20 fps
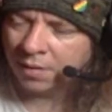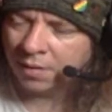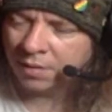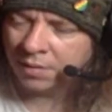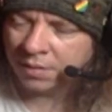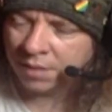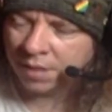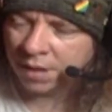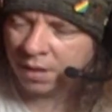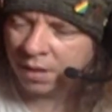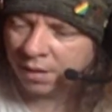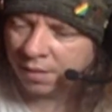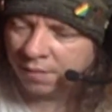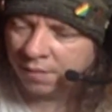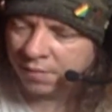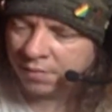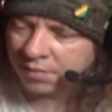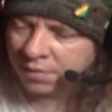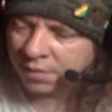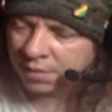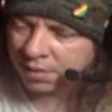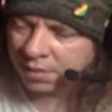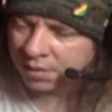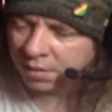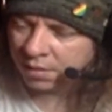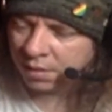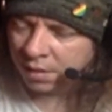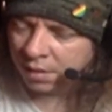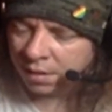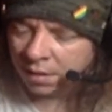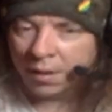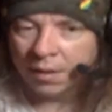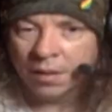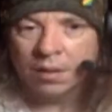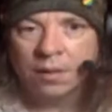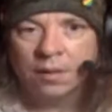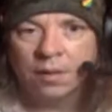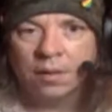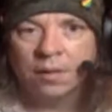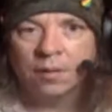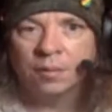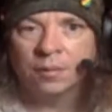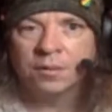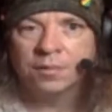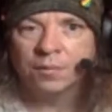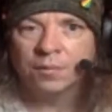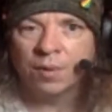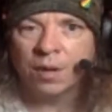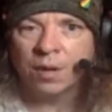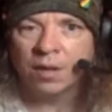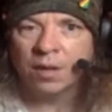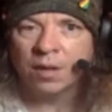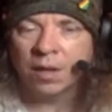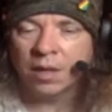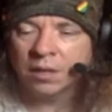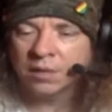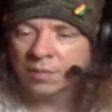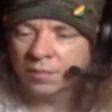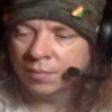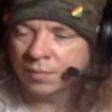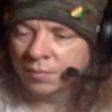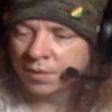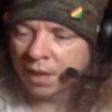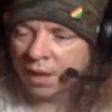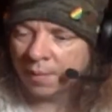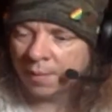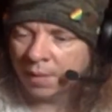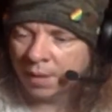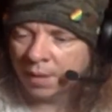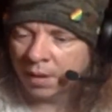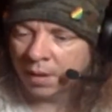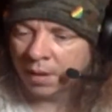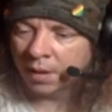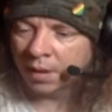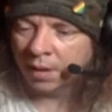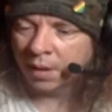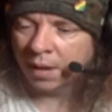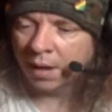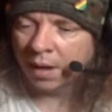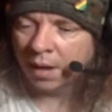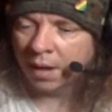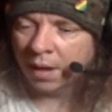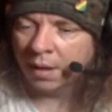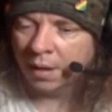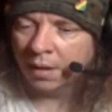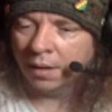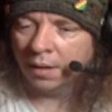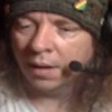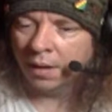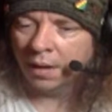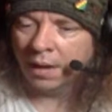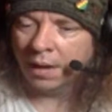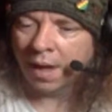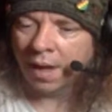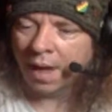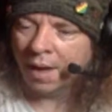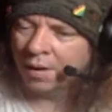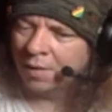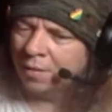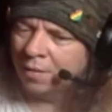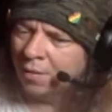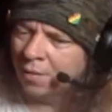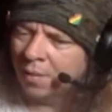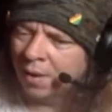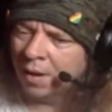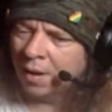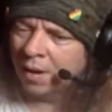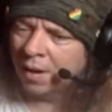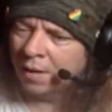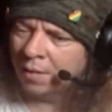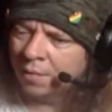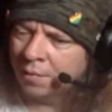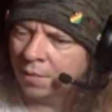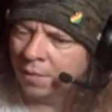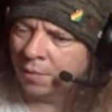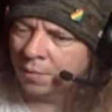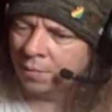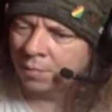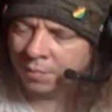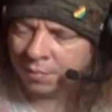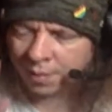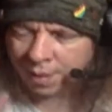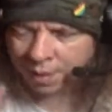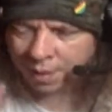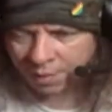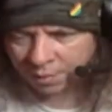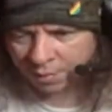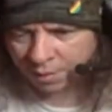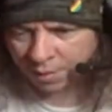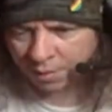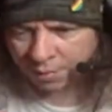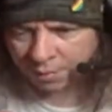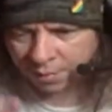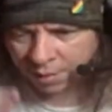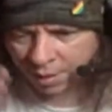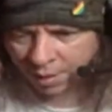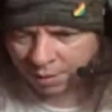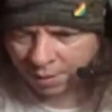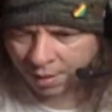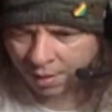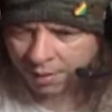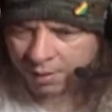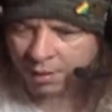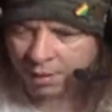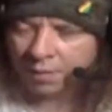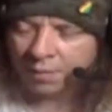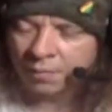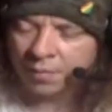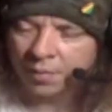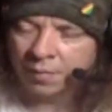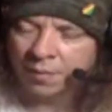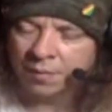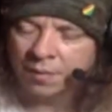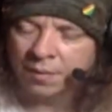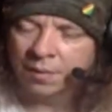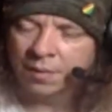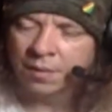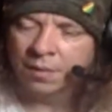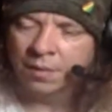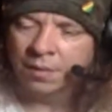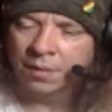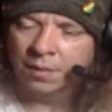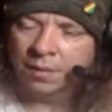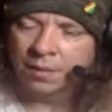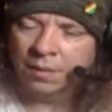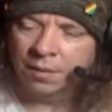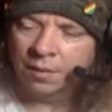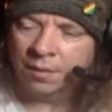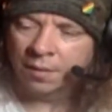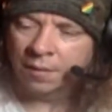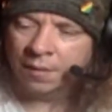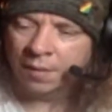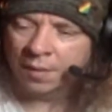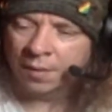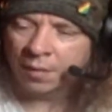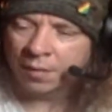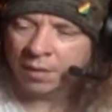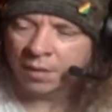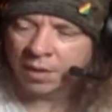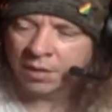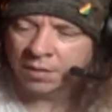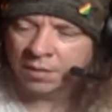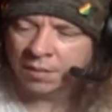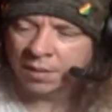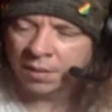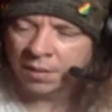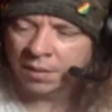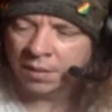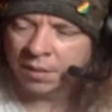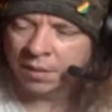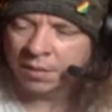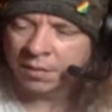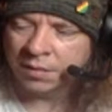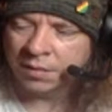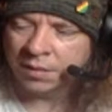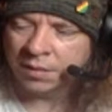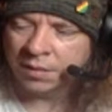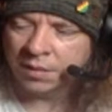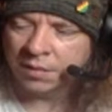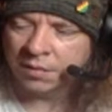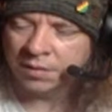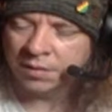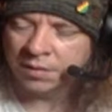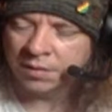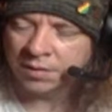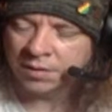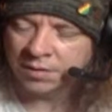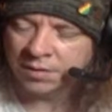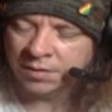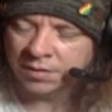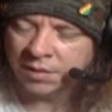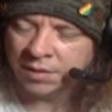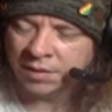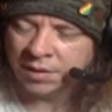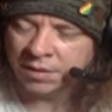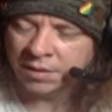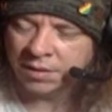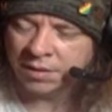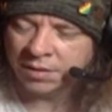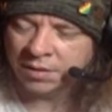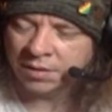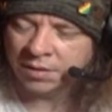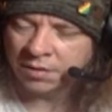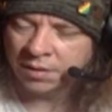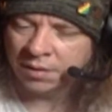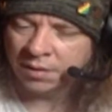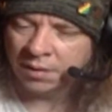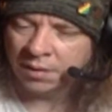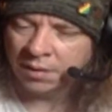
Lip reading: I know it's naive, isn't it? It was written as it was happening, and I don't know how I dealt with the Old Testament and Genesis.